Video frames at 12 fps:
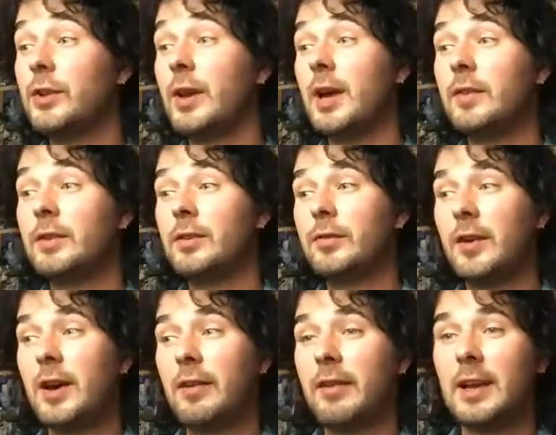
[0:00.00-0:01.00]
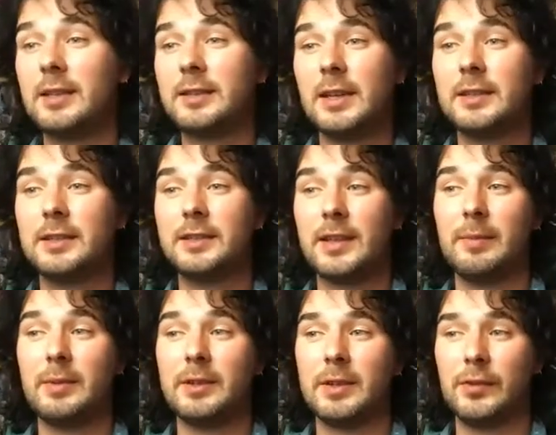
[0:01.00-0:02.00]
have a Defy Reality
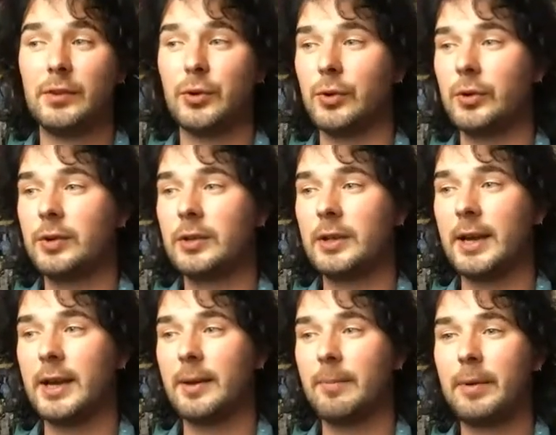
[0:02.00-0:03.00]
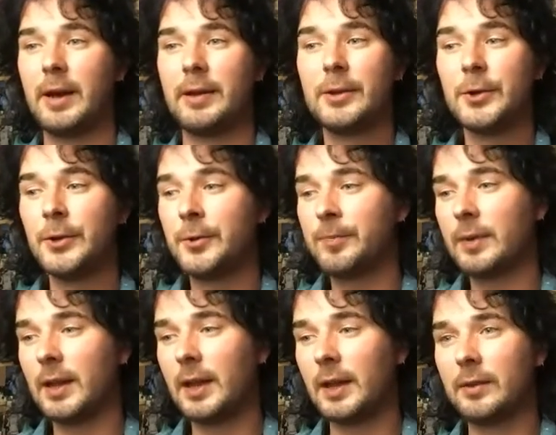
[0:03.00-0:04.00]
Entertainment Discord, but
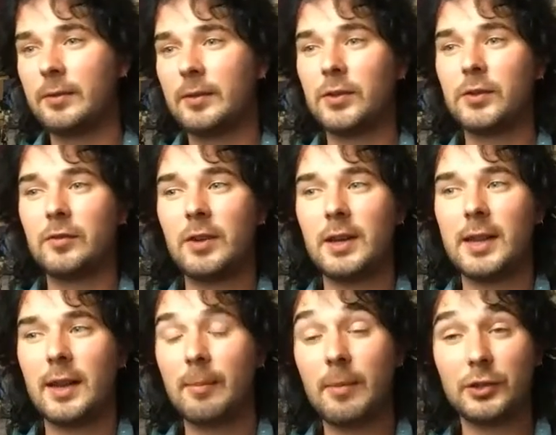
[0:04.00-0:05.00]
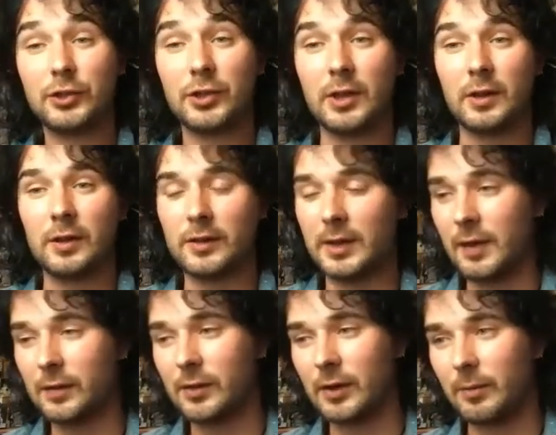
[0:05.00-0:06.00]
it doesn't really get much use, I
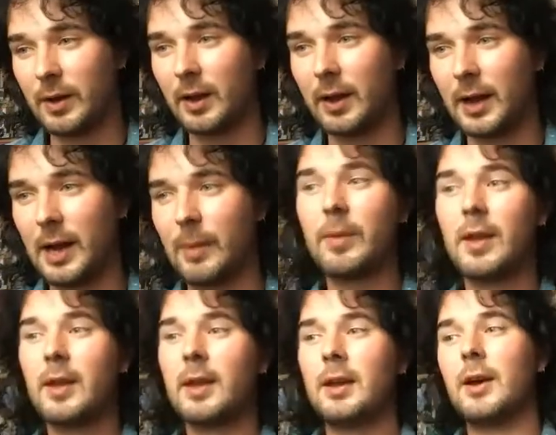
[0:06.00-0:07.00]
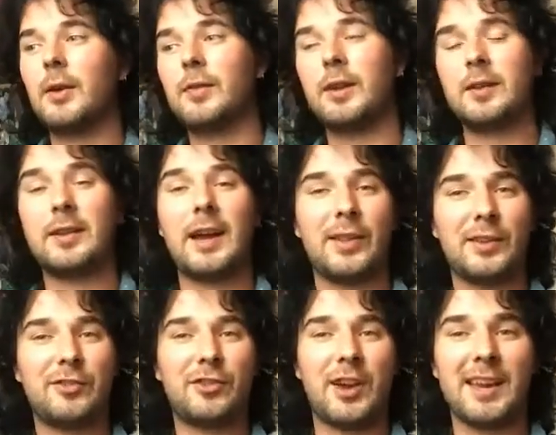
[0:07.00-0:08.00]
have to admit. Hopefully down the
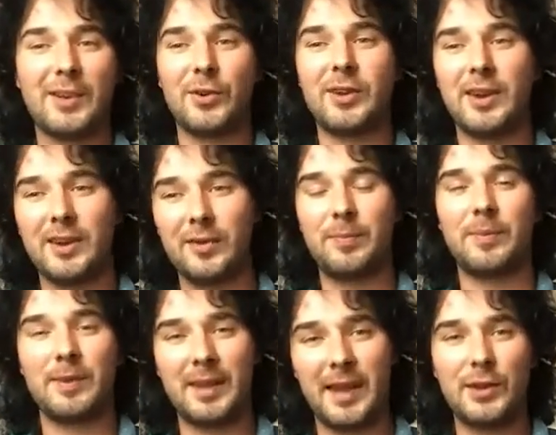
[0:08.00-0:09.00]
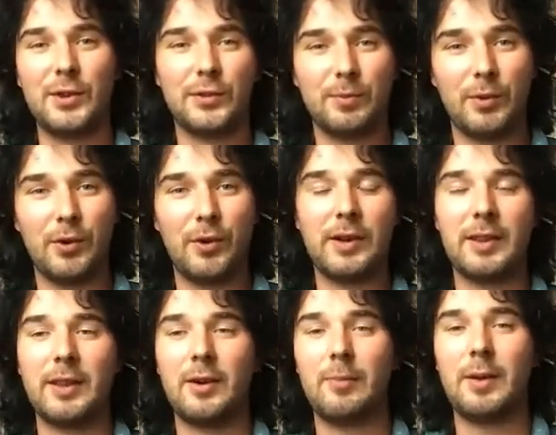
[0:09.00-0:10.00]
track, it will kind of get used more, and
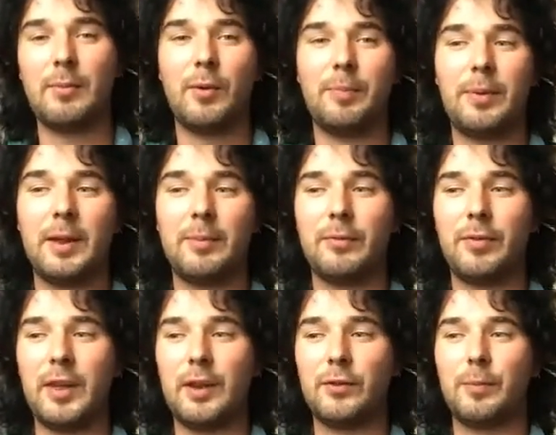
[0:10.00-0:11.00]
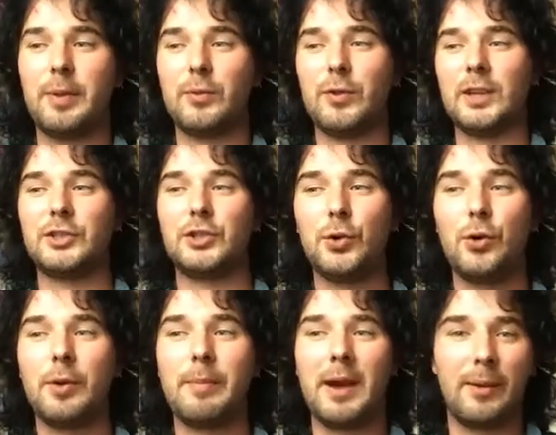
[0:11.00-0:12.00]
there'll be more things for people to actually talk
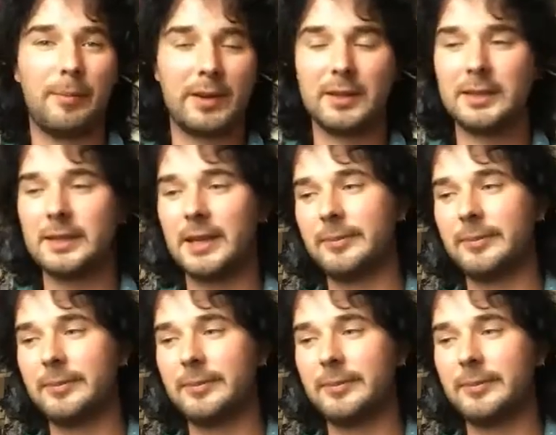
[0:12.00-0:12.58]
about, because